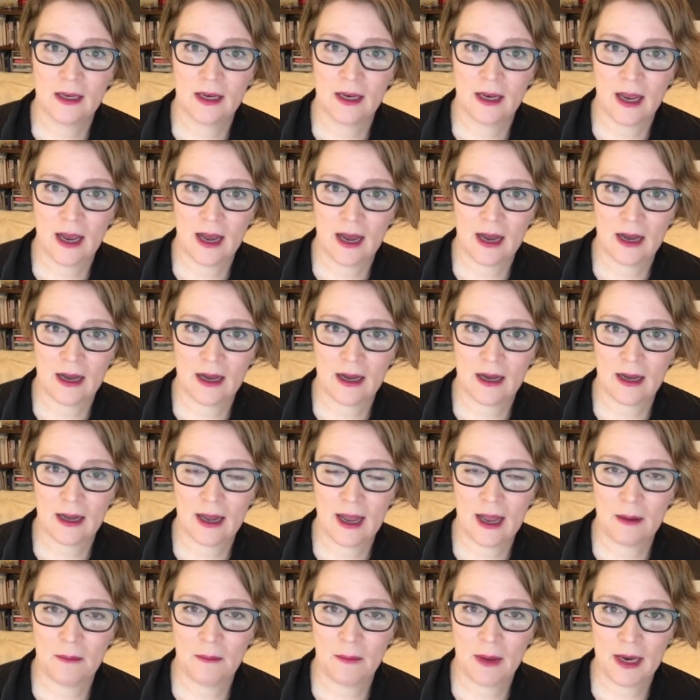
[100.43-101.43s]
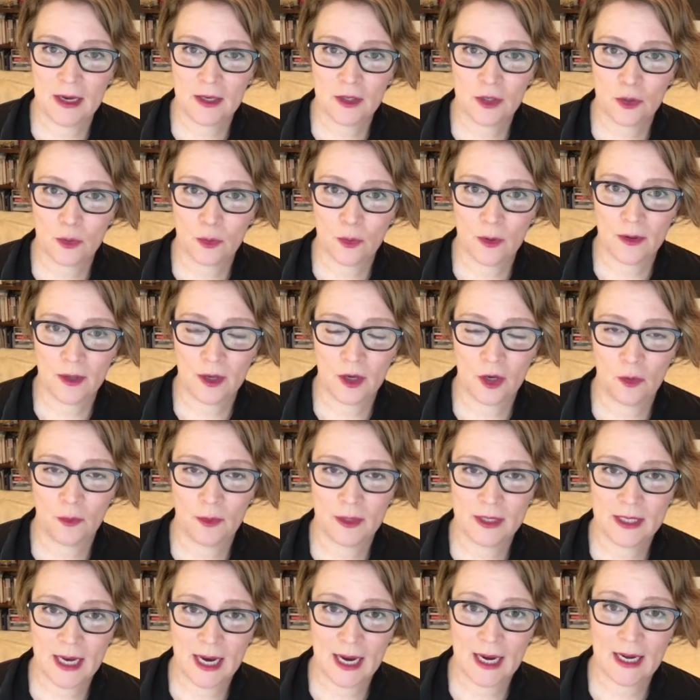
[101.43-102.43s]
and make sure that you
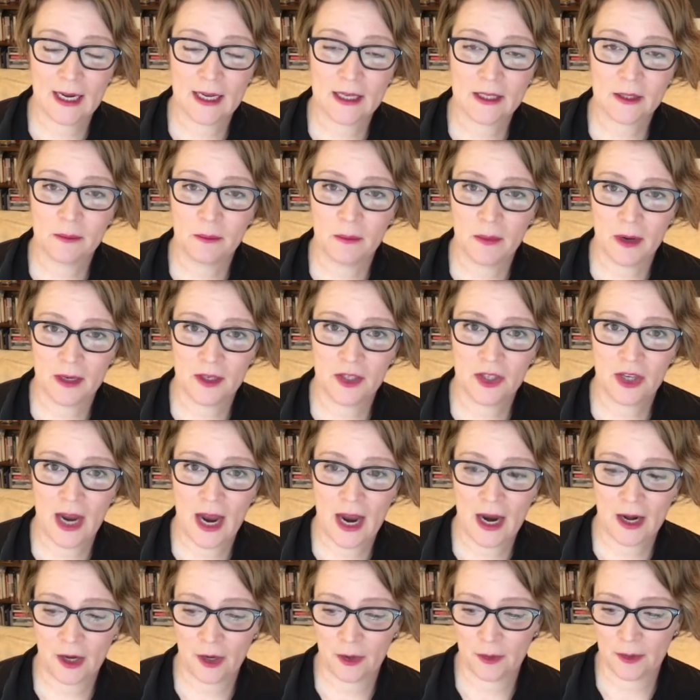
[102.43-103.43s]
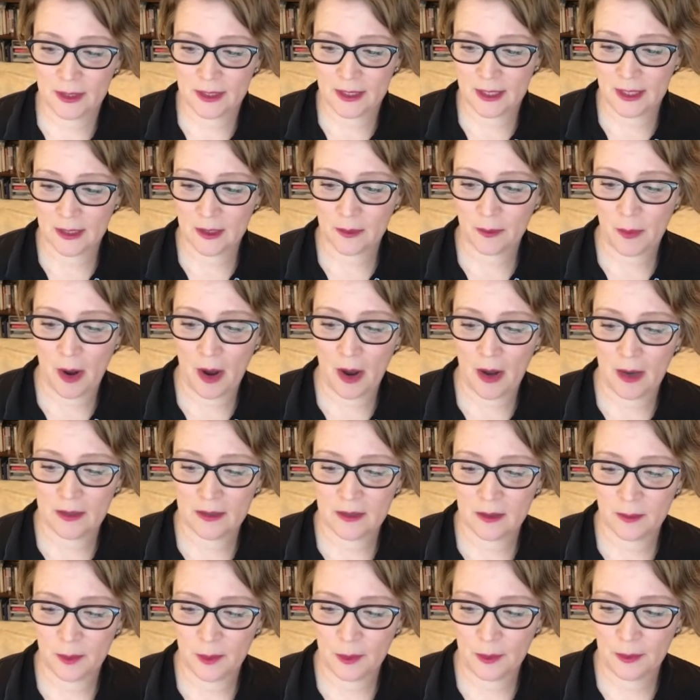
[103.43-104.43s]
retain as much accuracy as
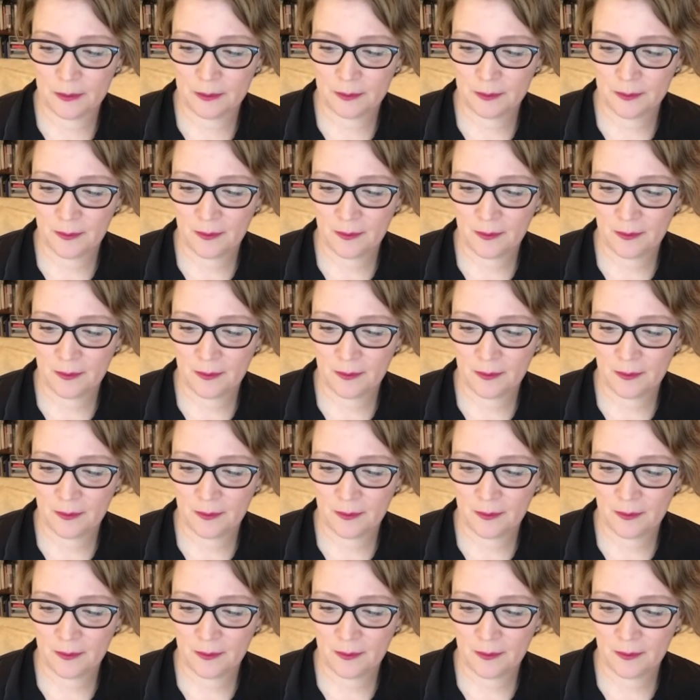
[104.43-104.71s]
possible.